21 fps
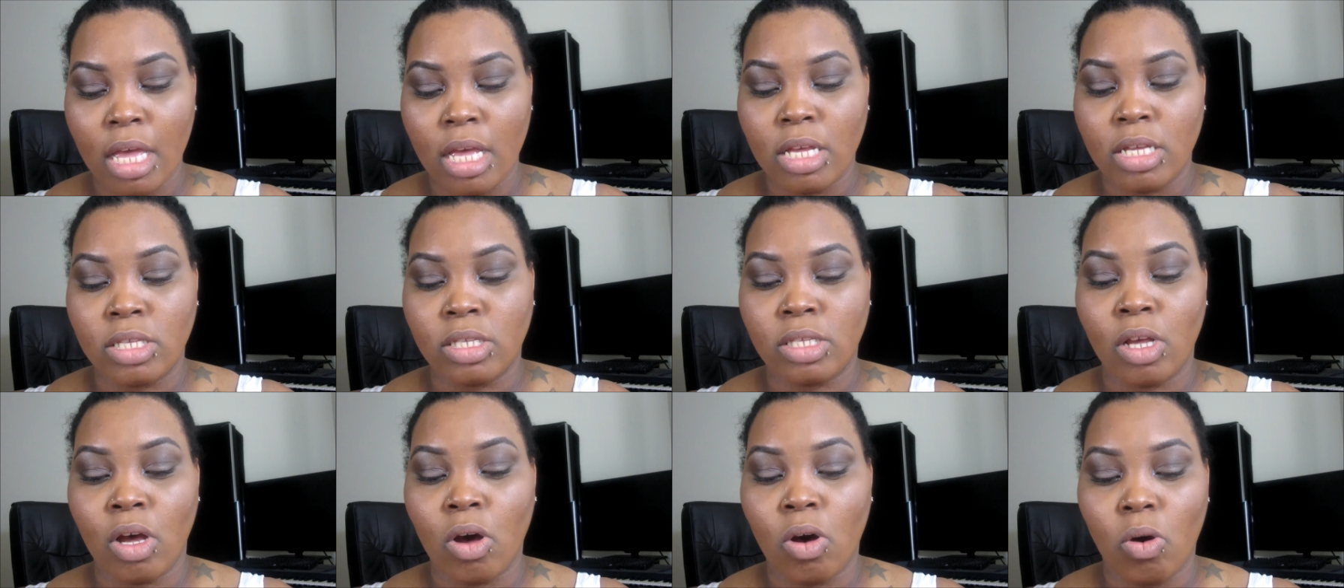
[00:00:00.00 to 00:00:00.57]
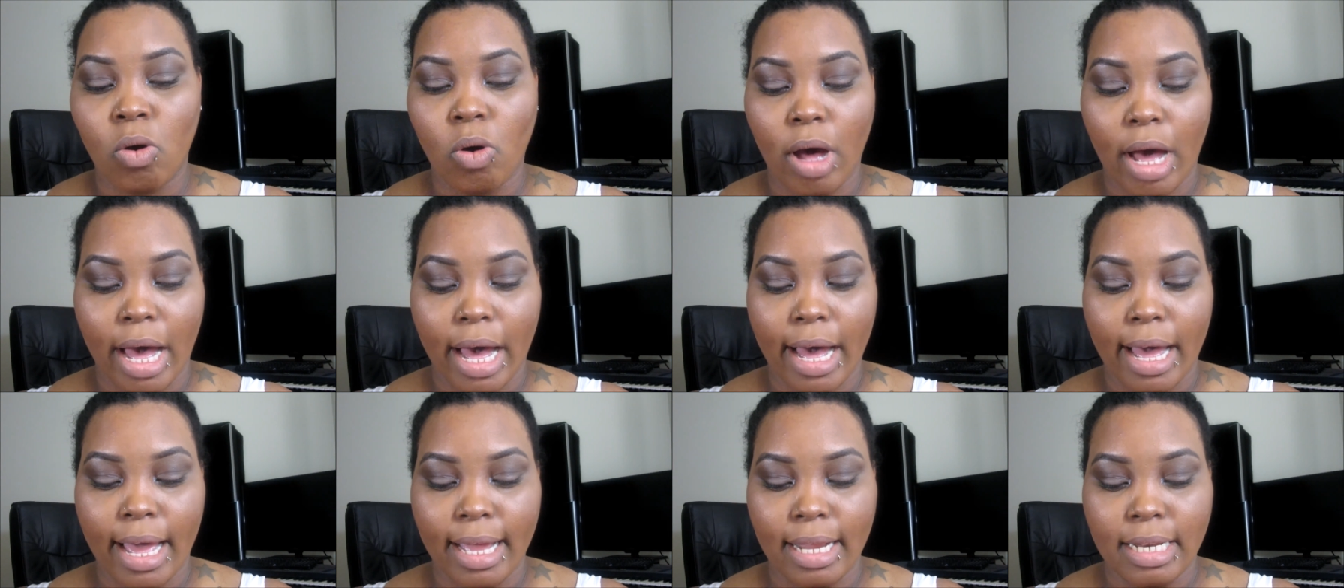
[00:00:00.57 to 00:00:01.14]
So
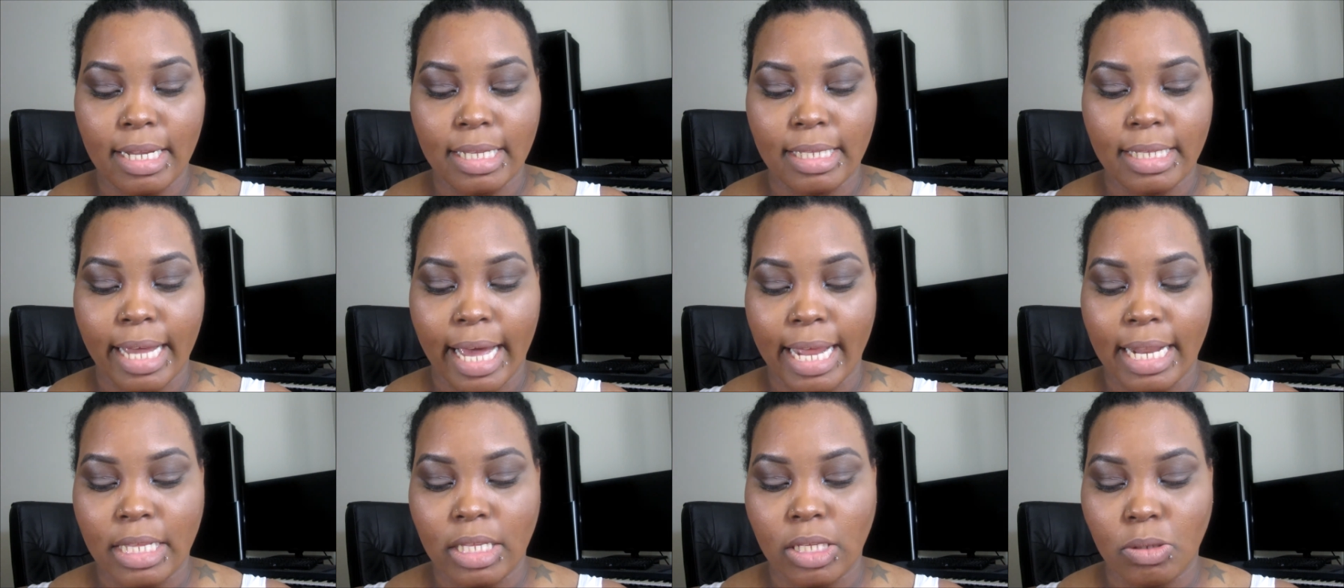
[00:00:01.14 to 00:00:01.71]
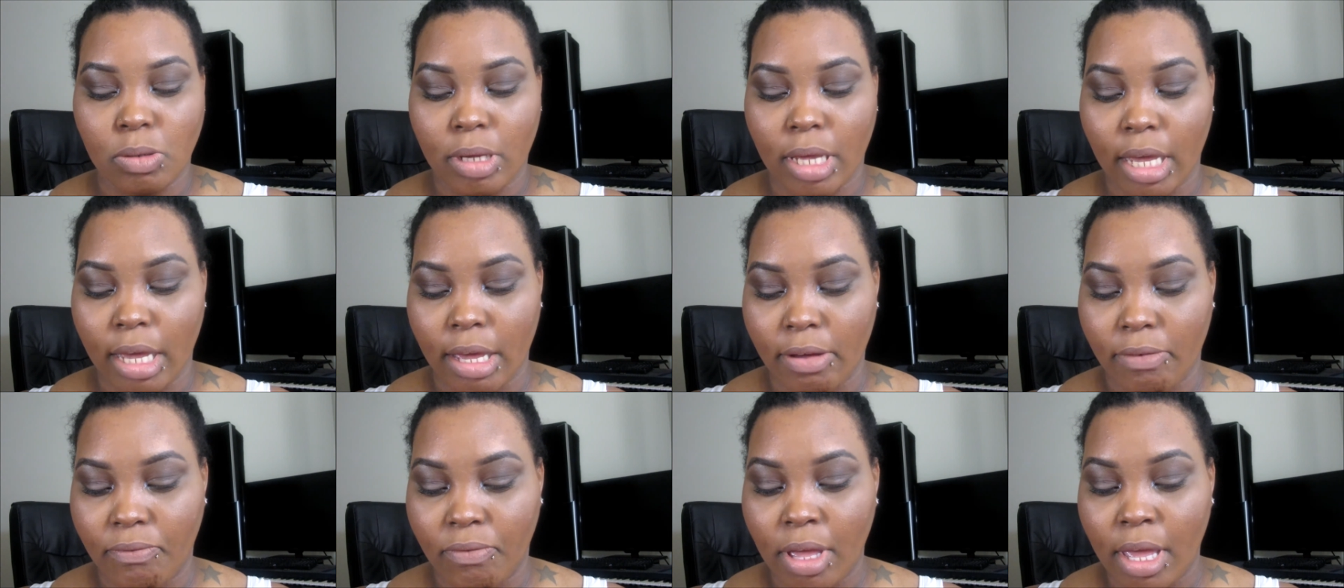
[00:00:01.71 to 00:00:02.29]
I decided to
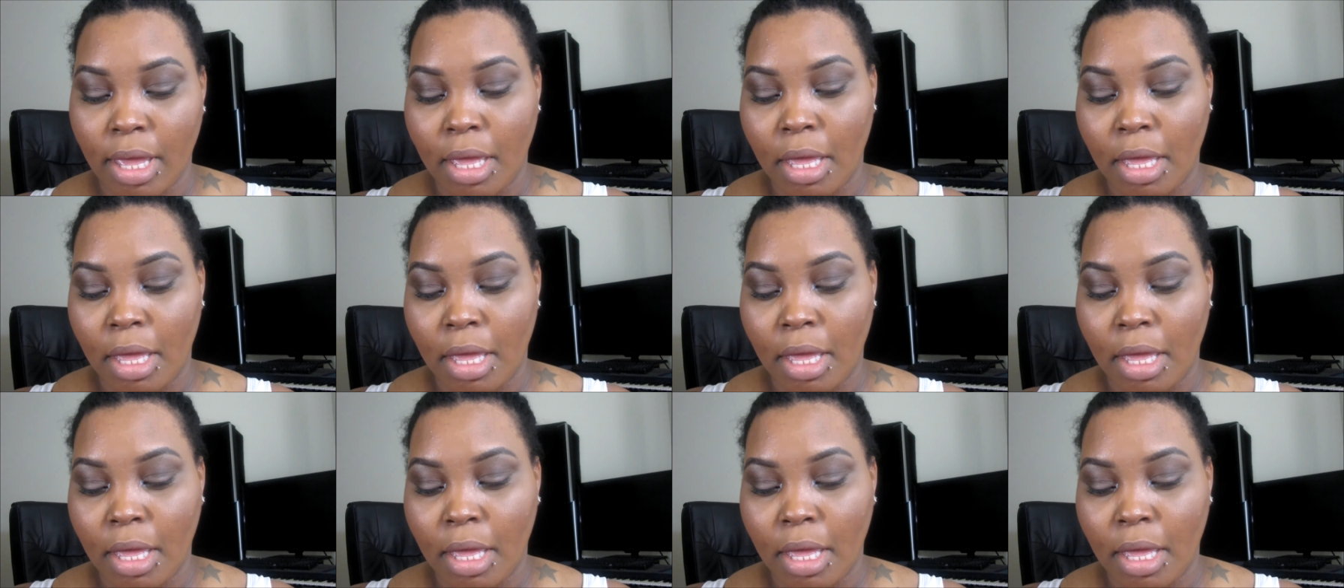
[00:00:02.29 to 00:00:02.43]
give